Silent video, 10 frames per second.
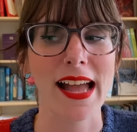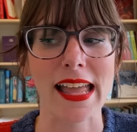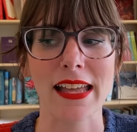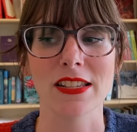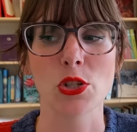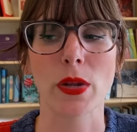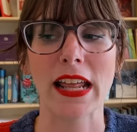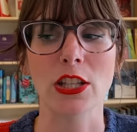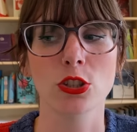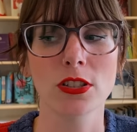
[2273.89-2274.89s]
And when I
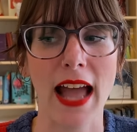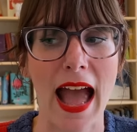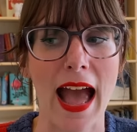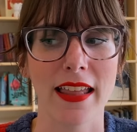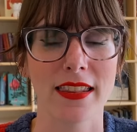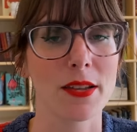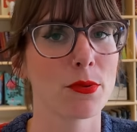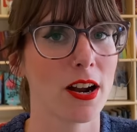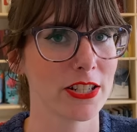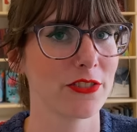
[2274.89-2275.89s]
look at the
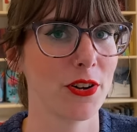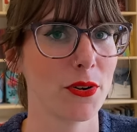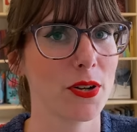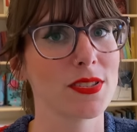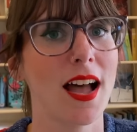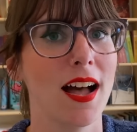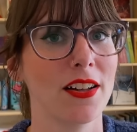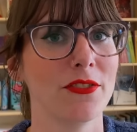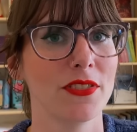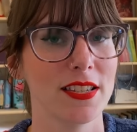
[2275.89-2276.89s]
project photos
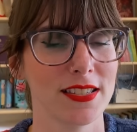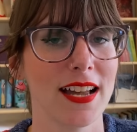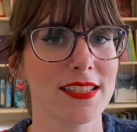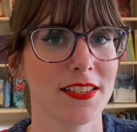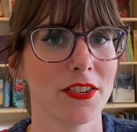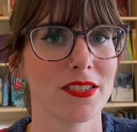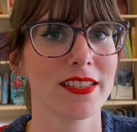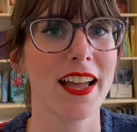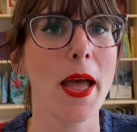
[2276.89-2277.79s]
of these test knitters,